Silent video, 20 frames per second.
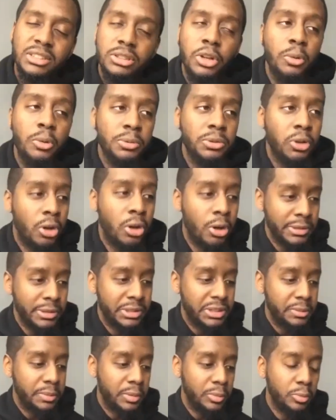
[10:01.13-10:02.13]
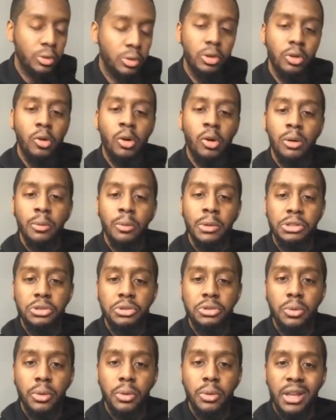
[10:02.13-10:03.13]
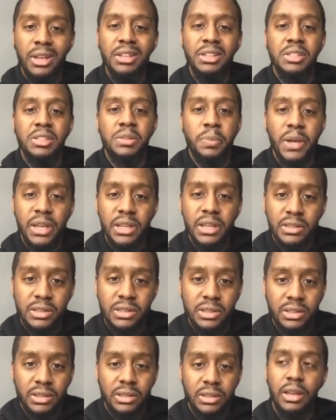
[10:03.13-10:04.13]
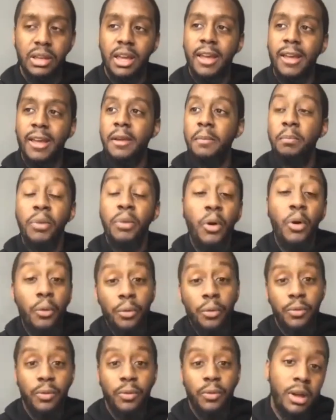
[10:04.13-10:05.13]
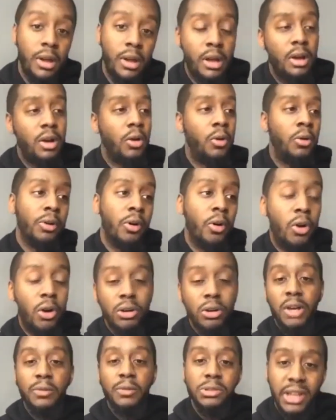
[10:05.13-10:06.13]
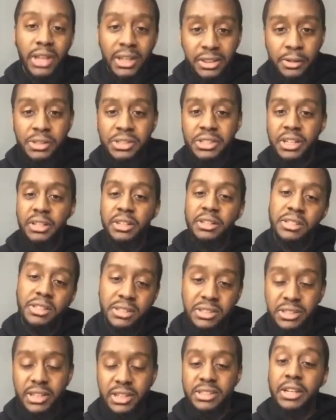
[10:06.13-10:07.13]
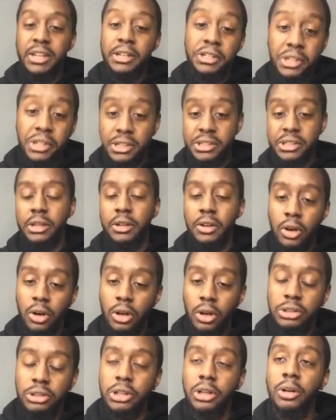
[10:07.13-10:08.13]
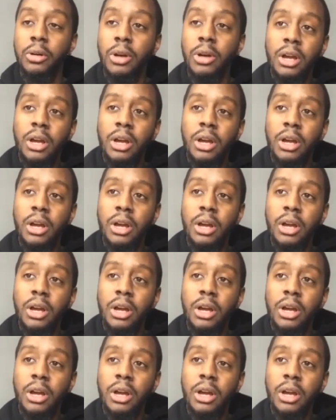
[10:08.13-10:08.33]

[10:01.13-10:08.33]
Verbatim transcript: dope. So obviously people grow up with you in the space and both on all levels, like they're seeing the success that you're seeing also.